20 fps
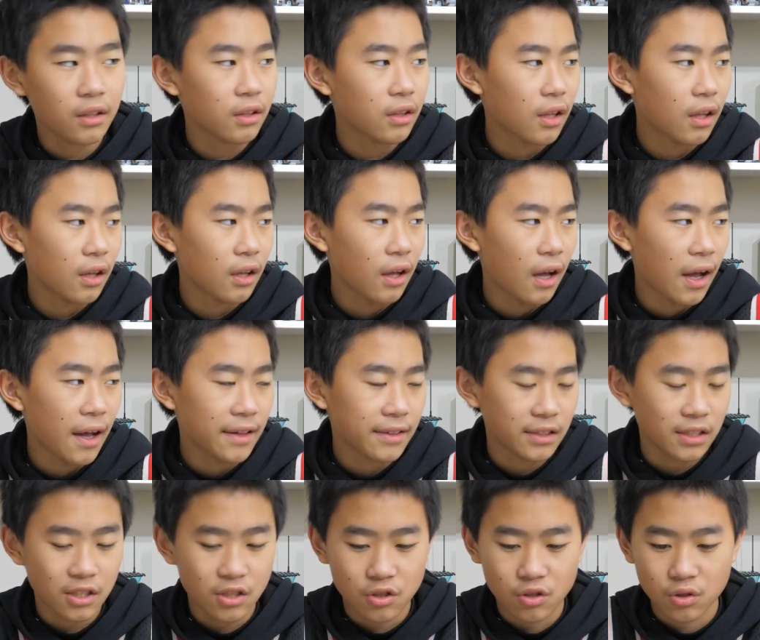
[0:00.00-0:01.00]
it has
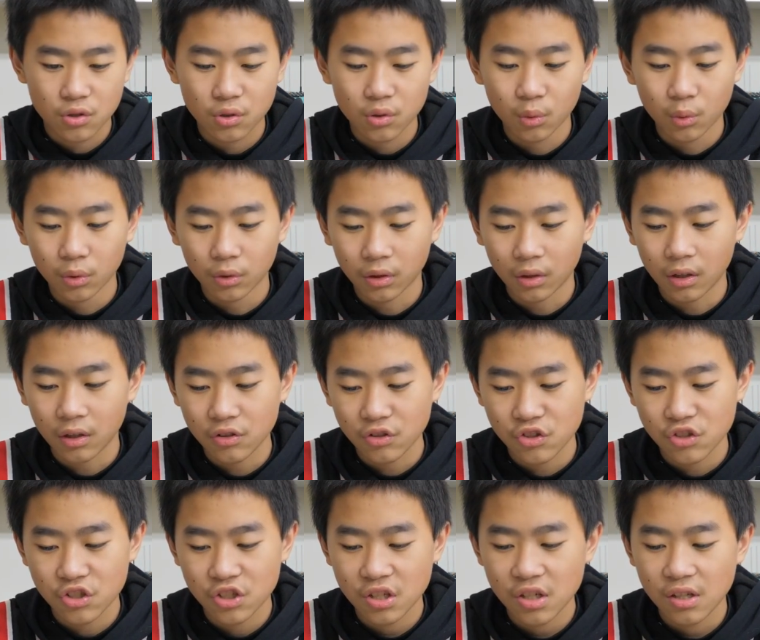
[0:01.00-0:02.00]
its sword
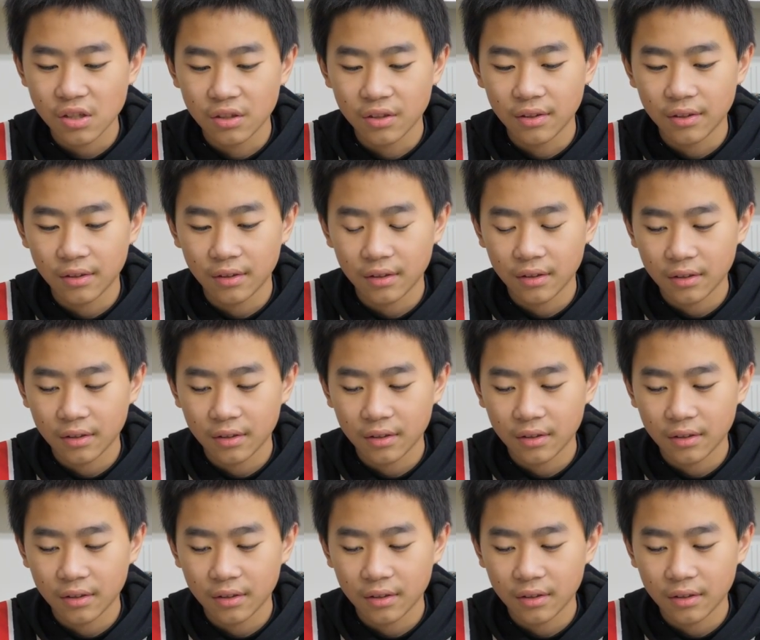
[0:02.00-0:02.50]
unsheathed,